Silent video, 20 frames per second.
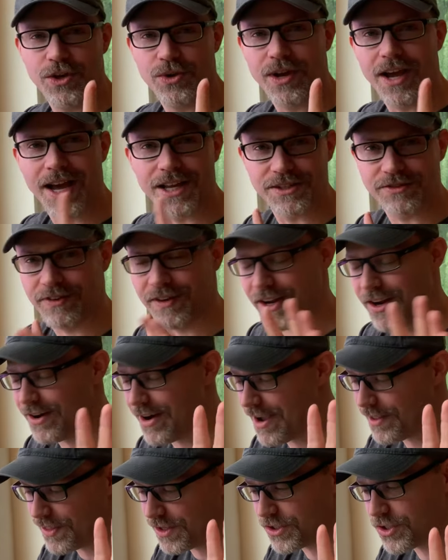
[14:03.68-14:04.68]
you guys figure
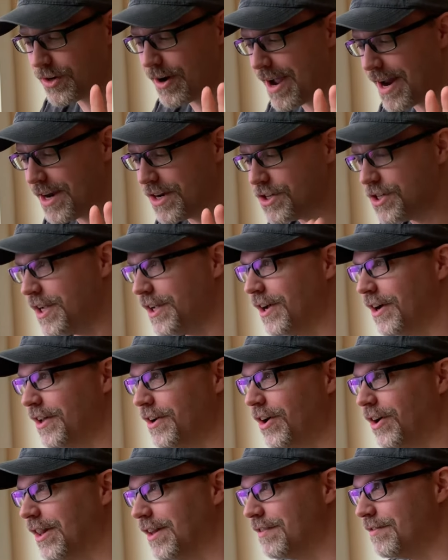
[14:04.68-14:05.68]
out the strategy
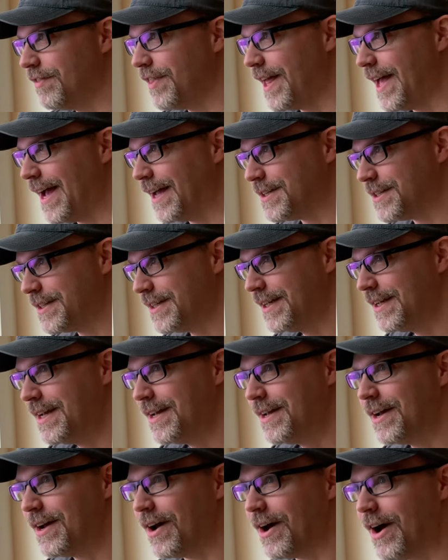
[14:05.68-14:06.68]
on all of that.
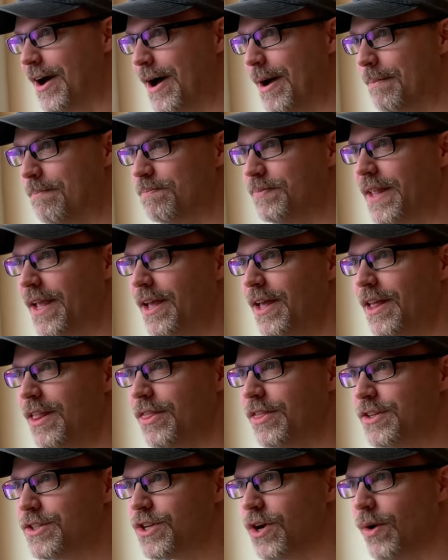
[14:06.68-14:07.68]
Um,
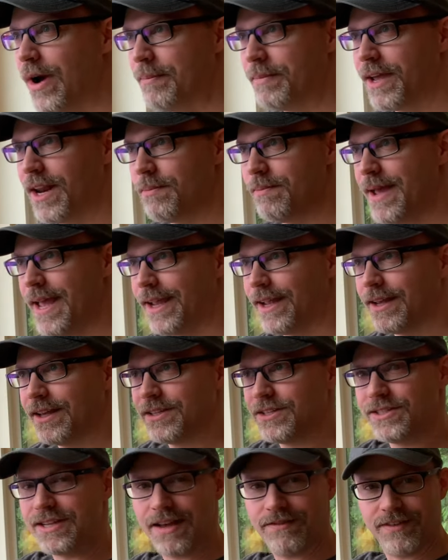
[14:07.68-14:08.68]
so I'm going to make
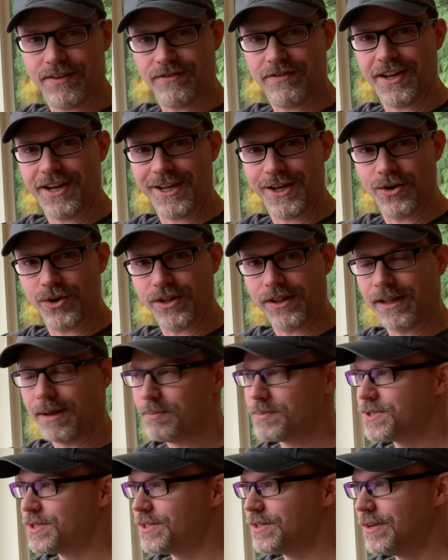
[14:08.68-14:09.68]
seven video
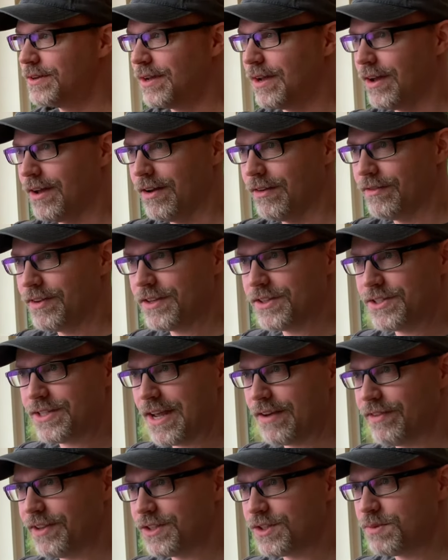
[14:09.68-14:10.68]
clips of
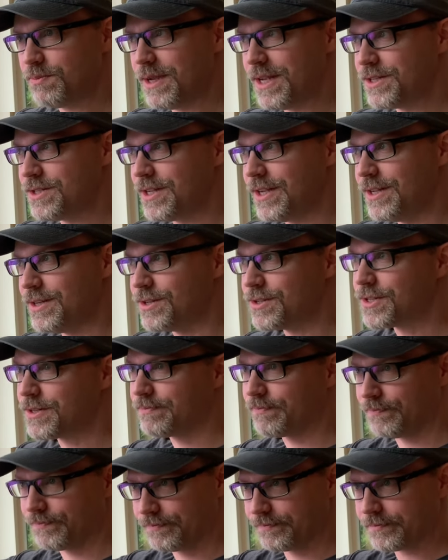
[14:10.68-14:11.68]
seven species,
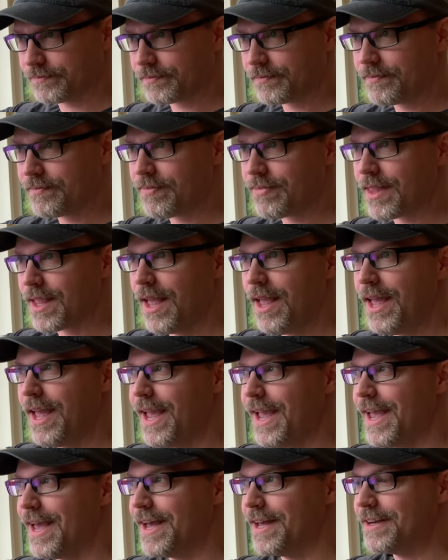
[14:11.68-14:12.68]

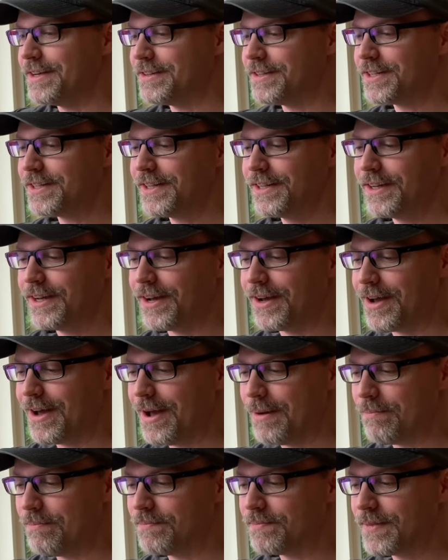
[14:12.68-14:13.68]
and
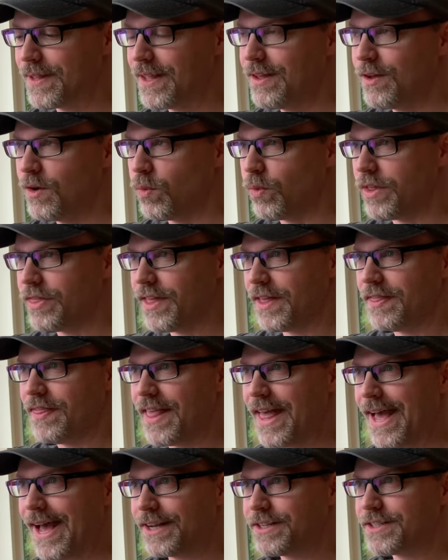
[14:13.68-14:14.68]
um, within
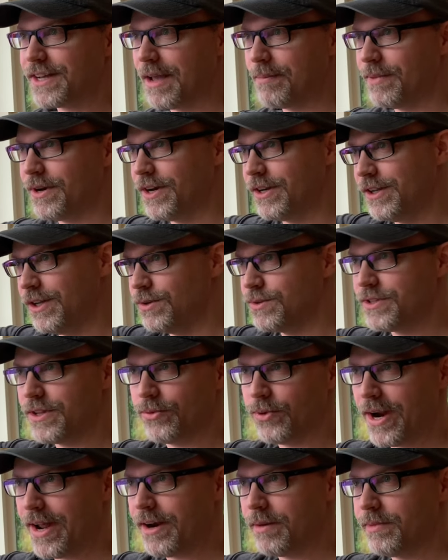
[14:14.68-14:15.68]
that, I'm going to use the
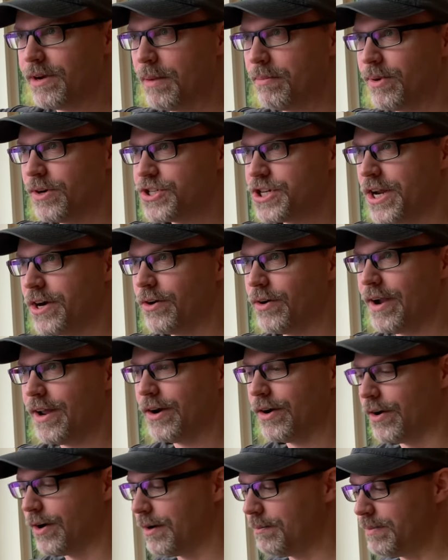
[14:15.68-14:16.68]
random number
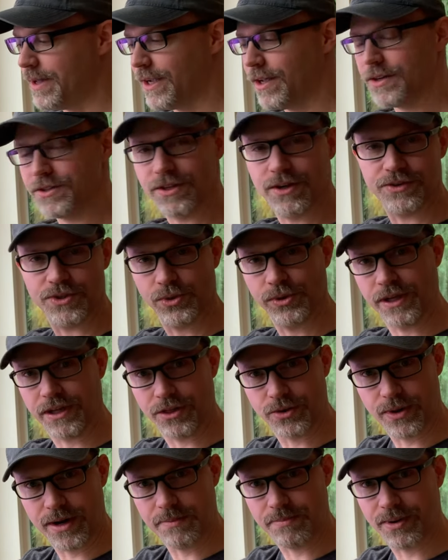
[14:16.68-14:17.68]
generator because there's only
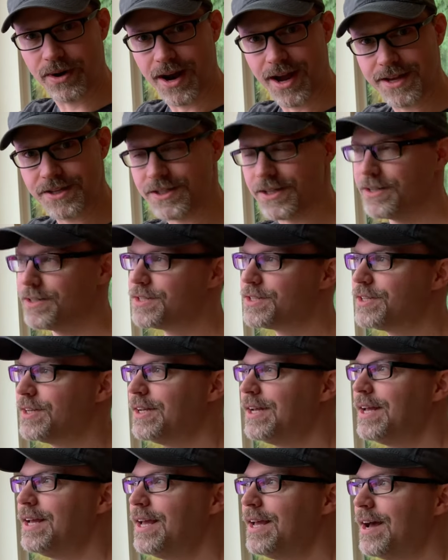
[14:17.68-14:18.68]
three prizes.
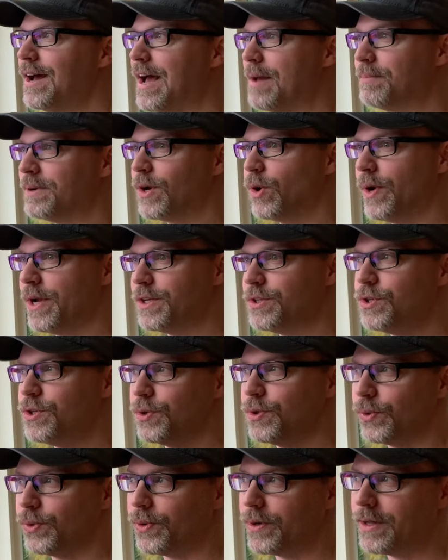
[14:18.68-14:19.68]
I'm going
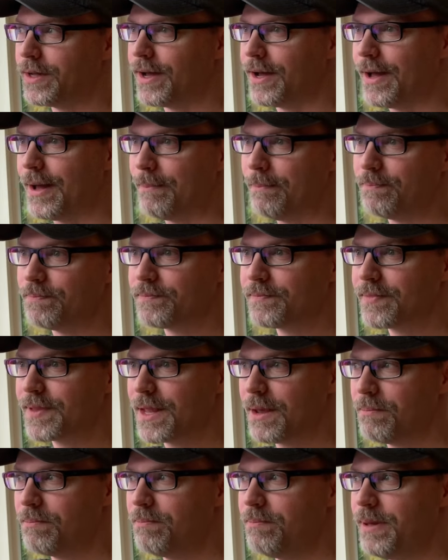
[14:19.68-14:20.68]
to um,
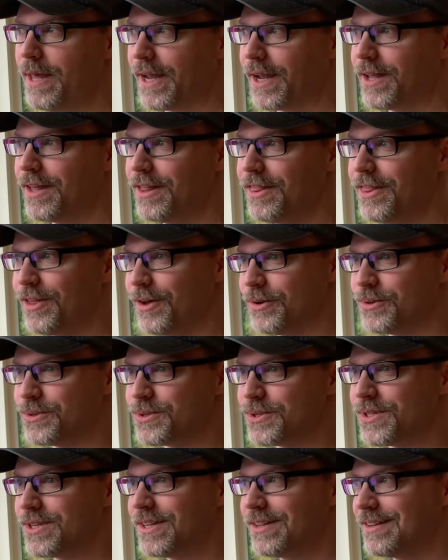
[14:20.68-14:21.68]
pick
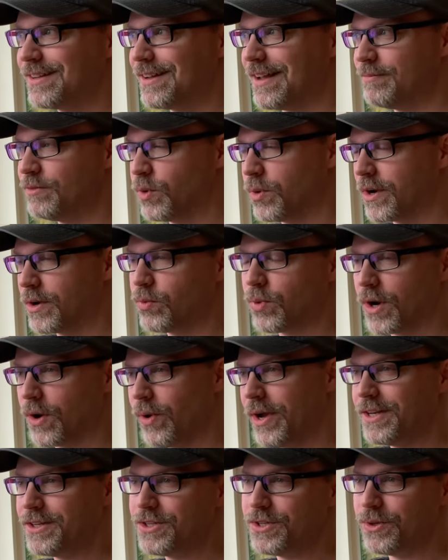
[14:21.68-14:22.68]
those. We're, we're
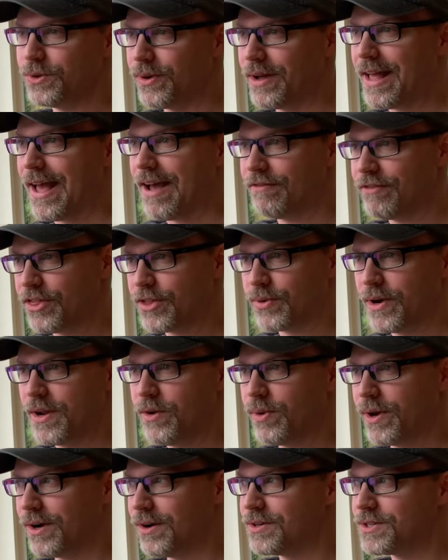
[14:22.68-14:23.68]
going to have three
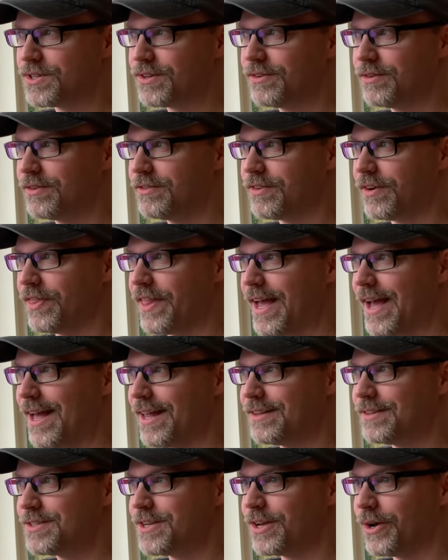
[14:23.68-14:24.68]
winners for
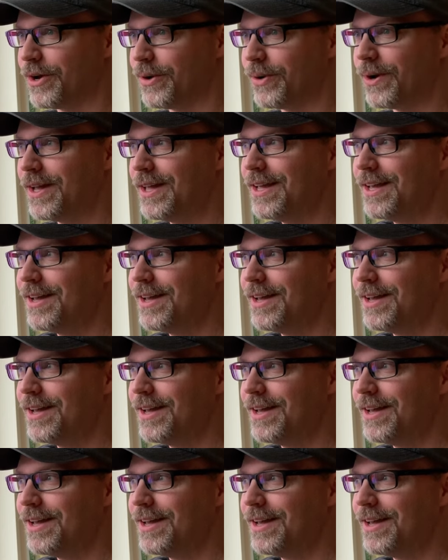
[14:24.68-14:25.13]
that. So,